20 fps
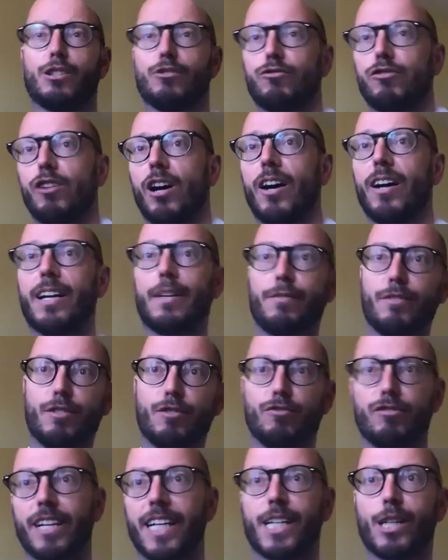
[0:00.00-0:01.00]
to writhe
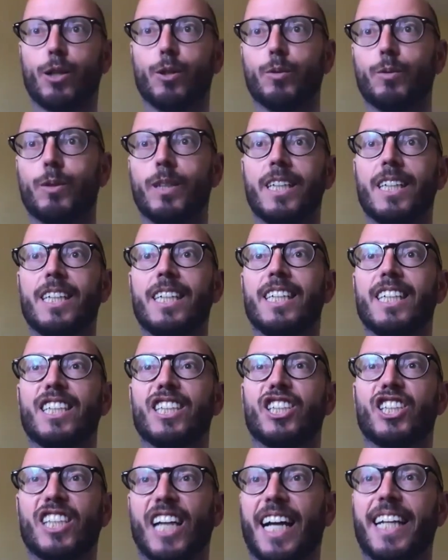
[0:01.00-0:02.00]
and wriggle,
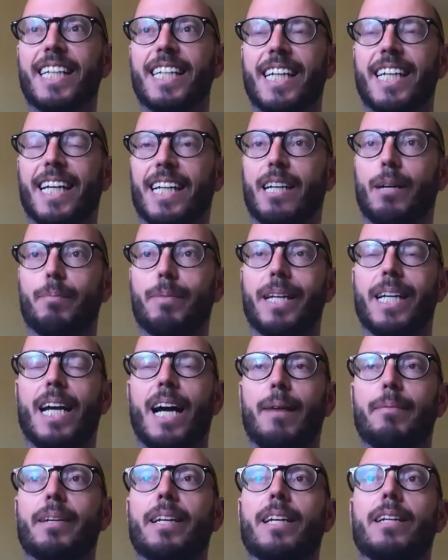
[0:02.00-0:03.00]
shaking and
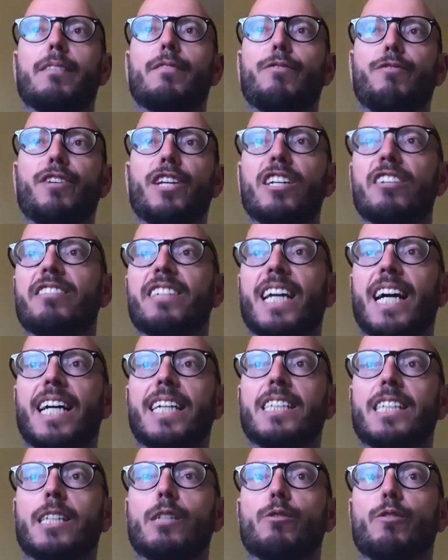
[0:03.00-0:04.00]
becoming
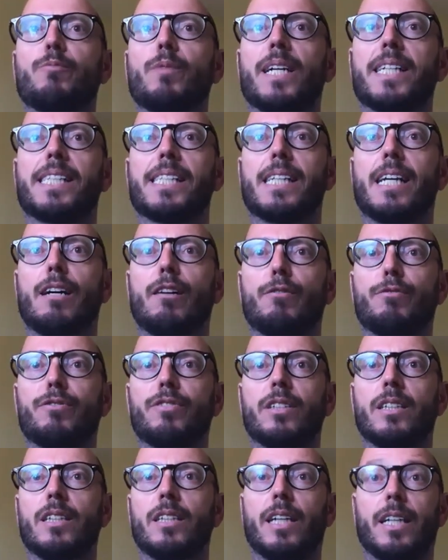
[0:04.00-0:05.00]
infuriated with myself,
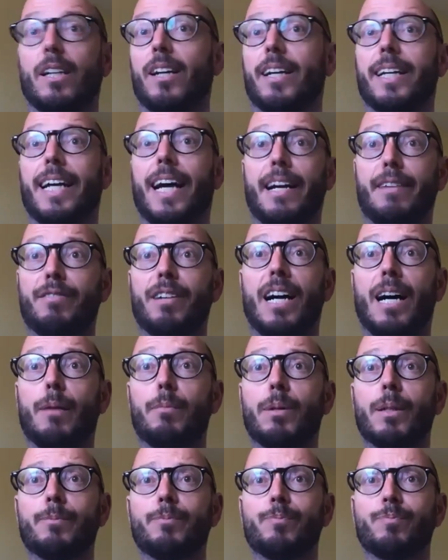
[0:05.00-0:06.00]
and I gave
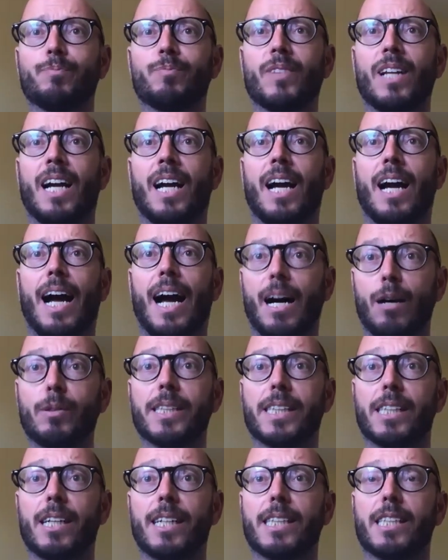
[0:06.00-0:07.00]
up. How
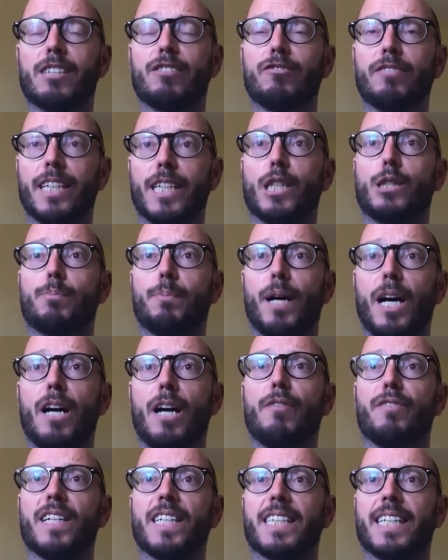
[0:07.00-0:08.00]
was I to reach
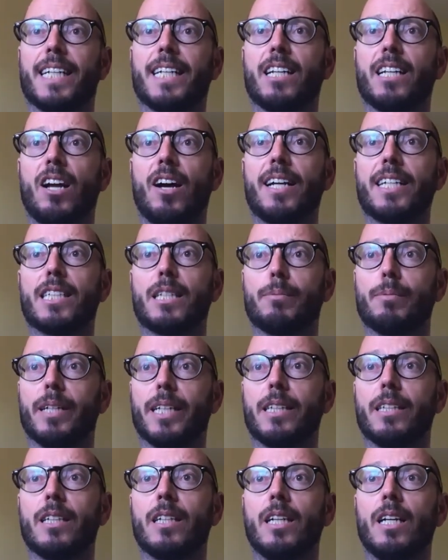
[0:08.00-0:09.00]
perfect
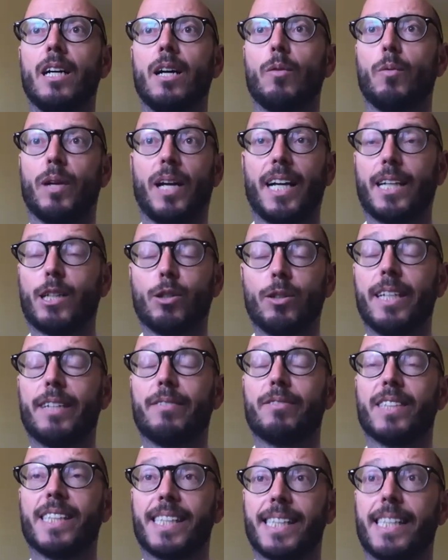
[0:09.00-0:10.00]
enlightenment when I couldn't
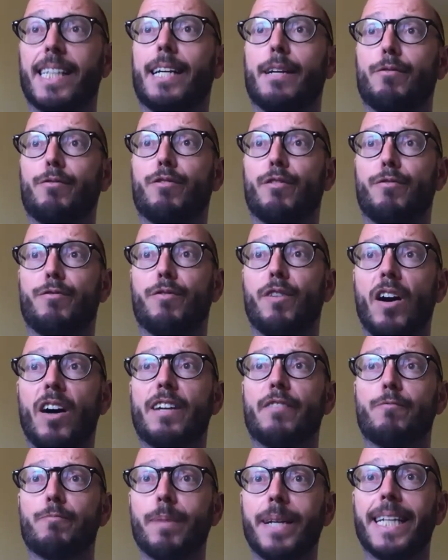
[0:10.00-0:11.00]
even sit for
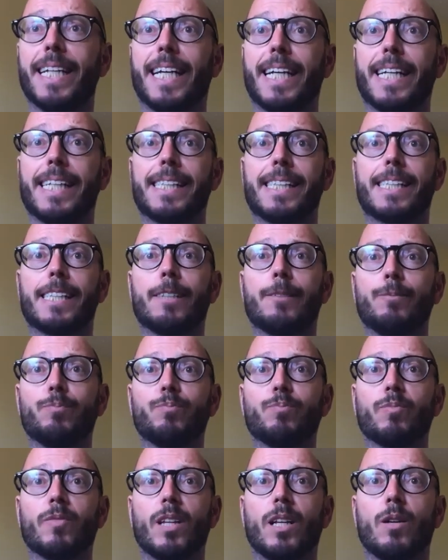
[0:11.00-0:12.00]
5 minutes?
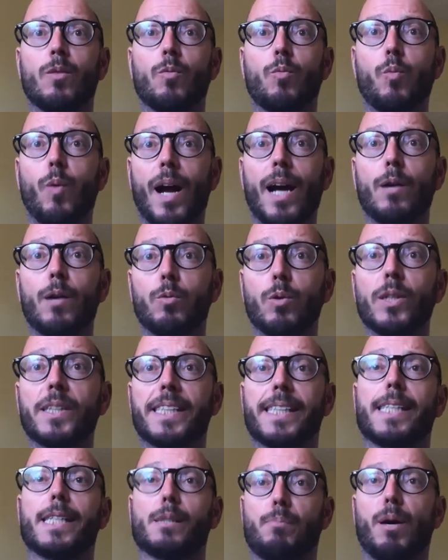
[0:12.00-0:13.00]
Where
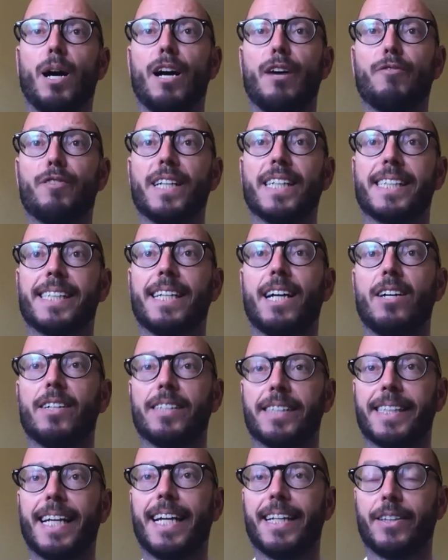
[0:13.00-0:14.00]
was this perfect
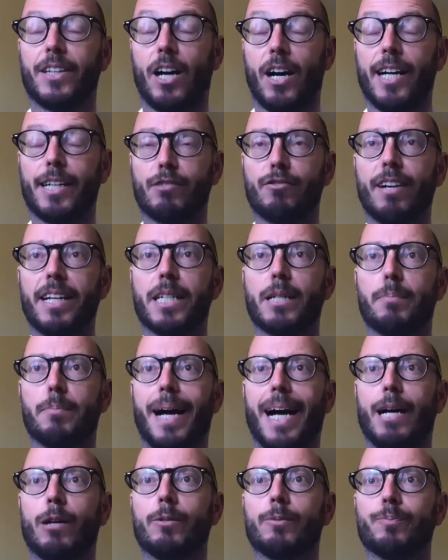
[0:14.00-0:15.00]
Zazen that I'd read
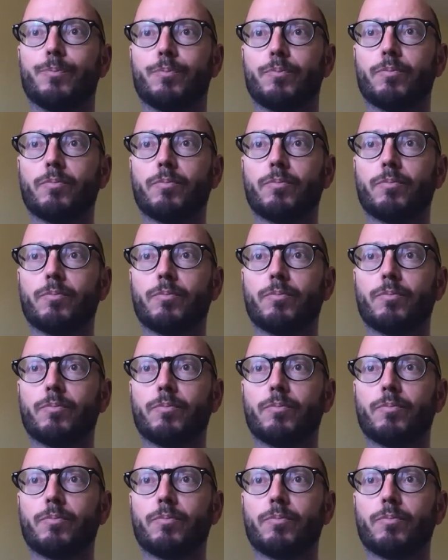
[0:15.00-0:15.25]
about?